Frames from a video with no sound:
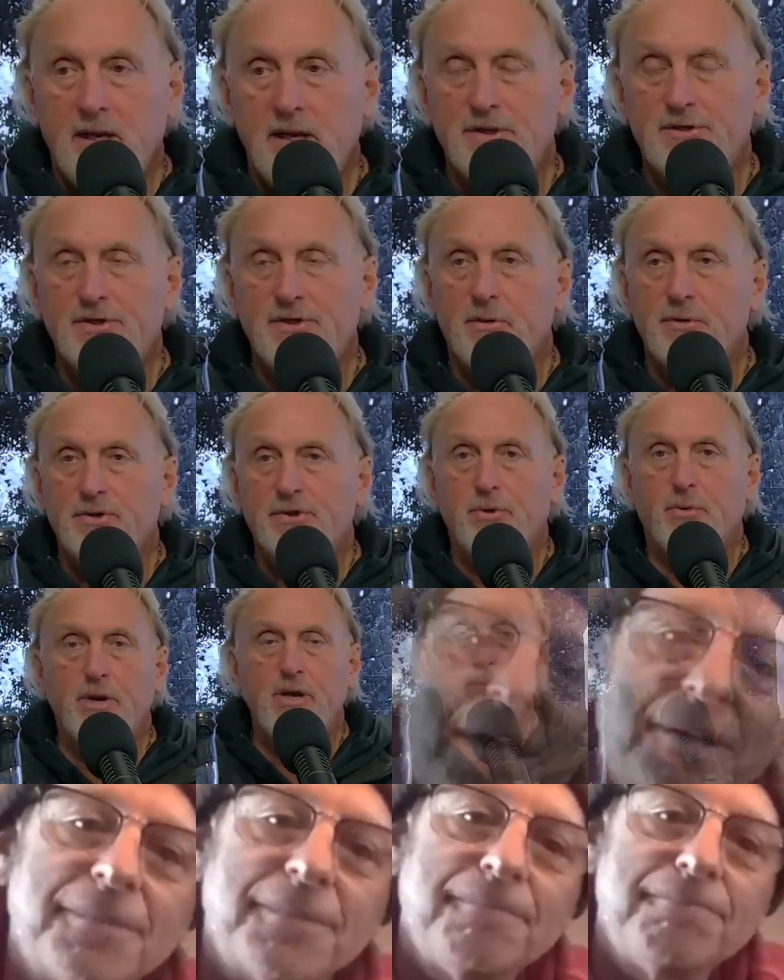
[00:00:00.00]
It's your
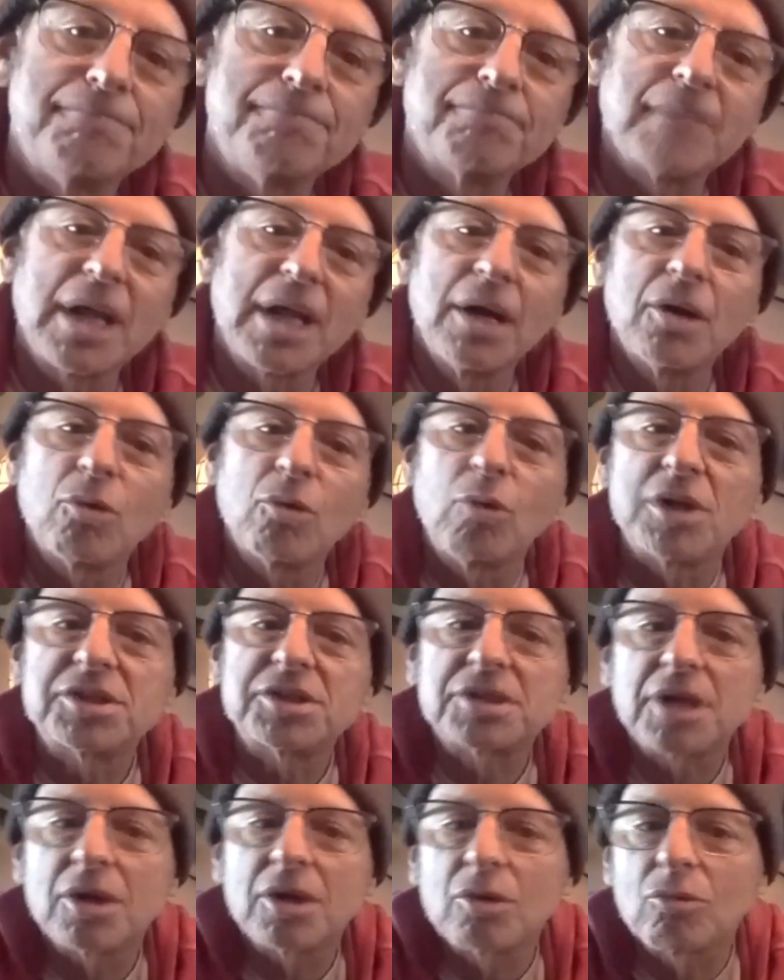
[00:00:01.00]
dream
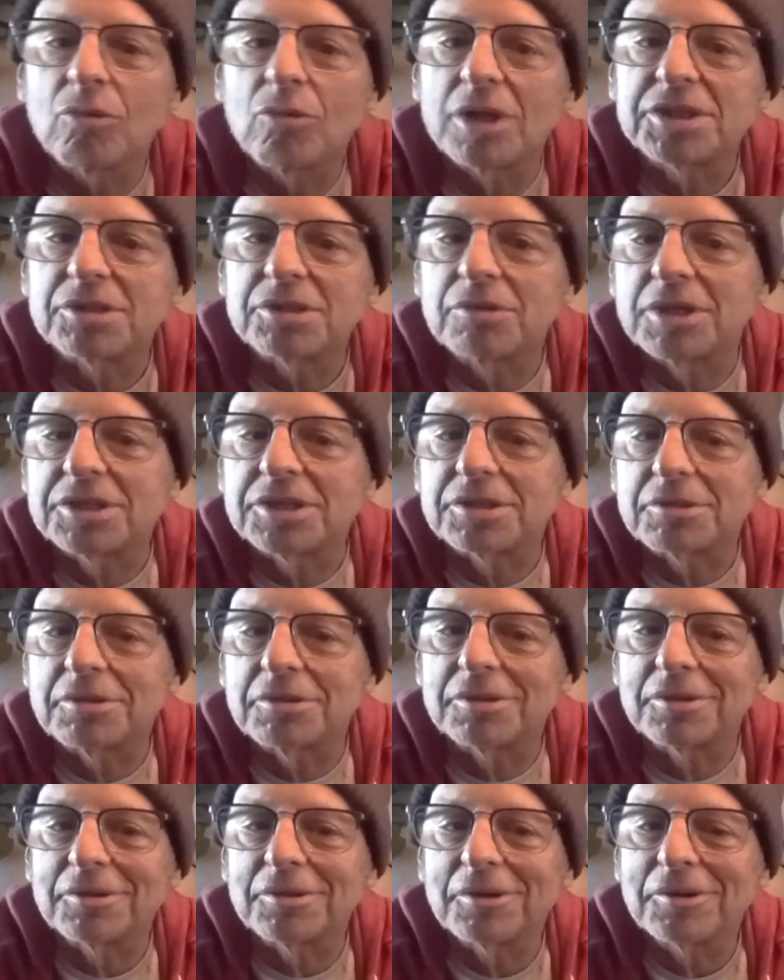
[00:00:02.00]
broadcast. Which, who, which, who are you which,
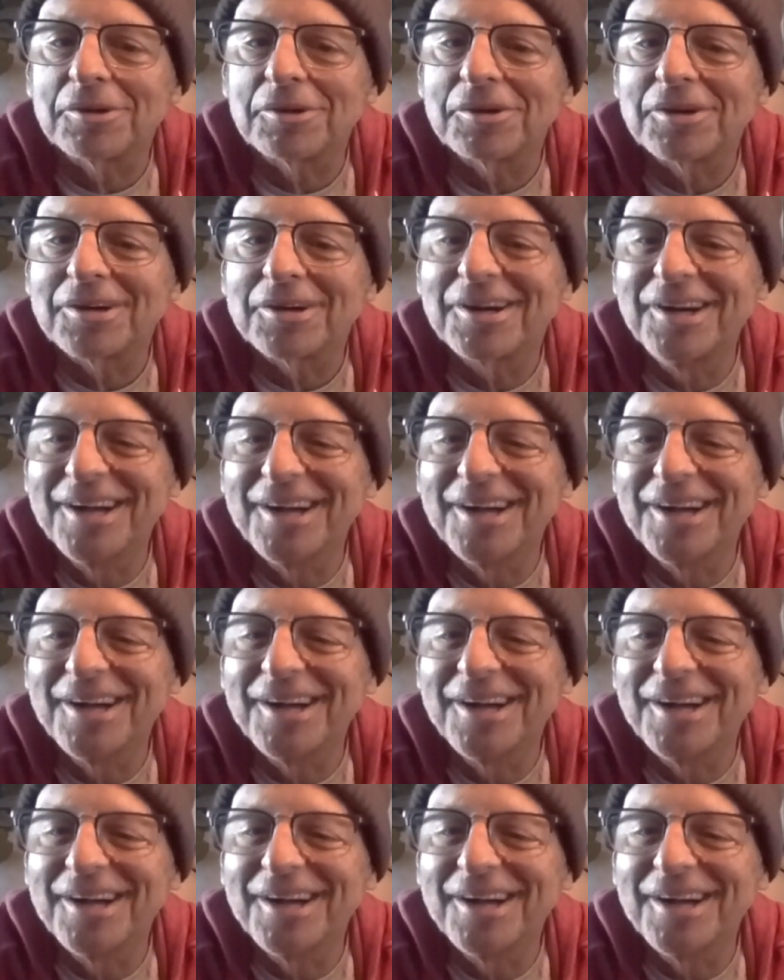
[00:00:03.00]
working with?